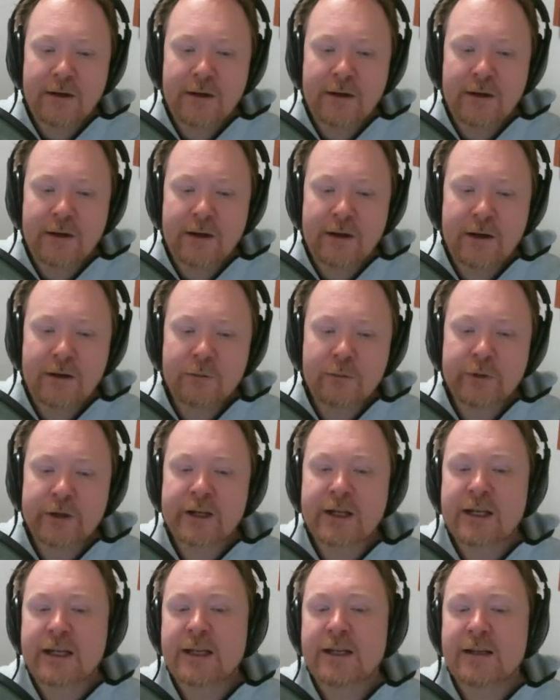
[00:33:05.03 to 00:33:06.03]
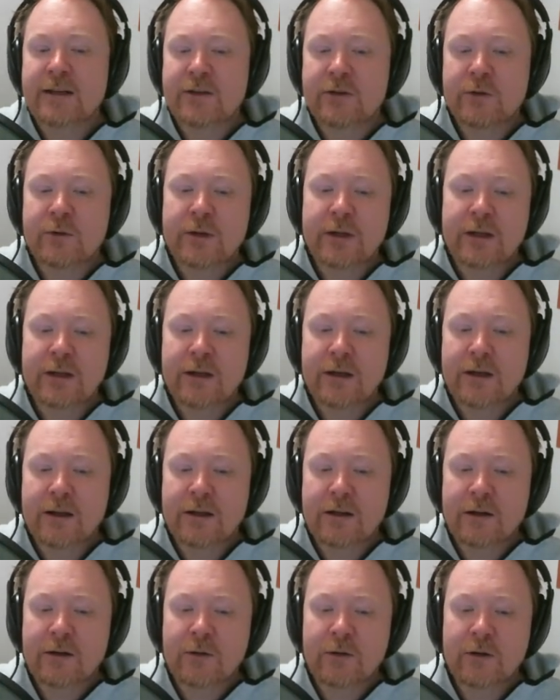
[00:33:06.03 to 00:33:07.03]
a rig needed doing,
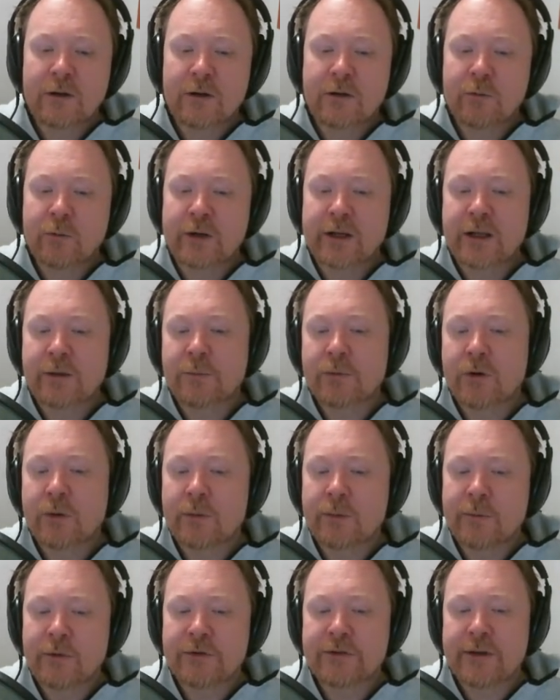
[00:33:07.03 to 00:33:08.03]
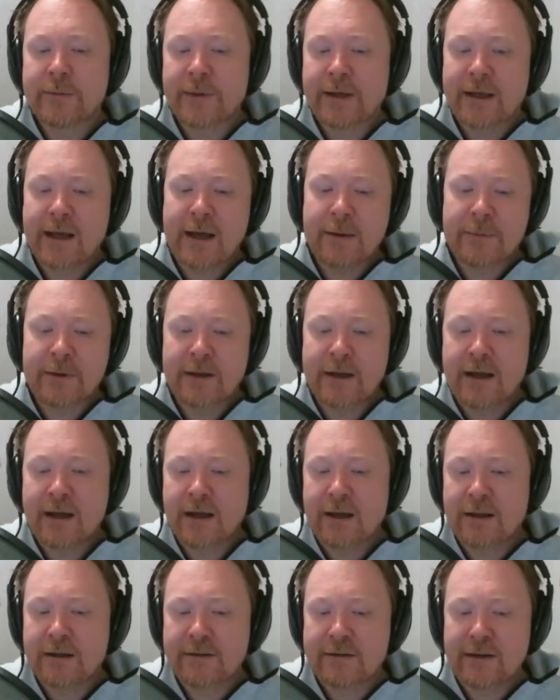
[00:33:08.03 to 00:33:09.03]
or a rigging problem or something had
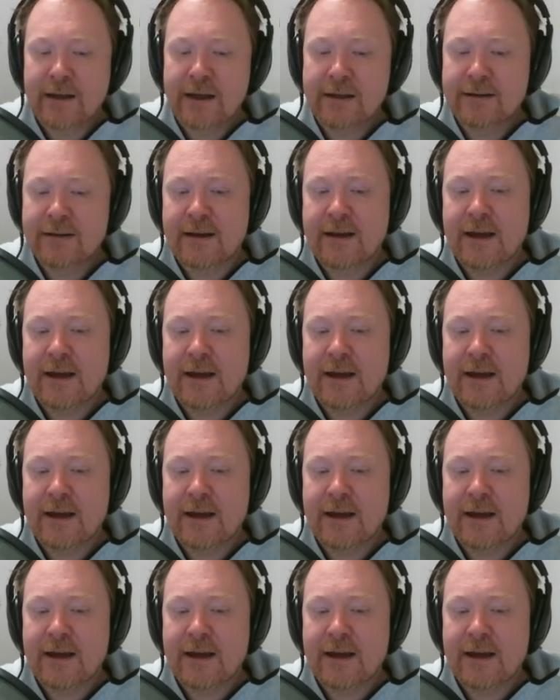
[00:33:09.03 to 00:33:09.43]
to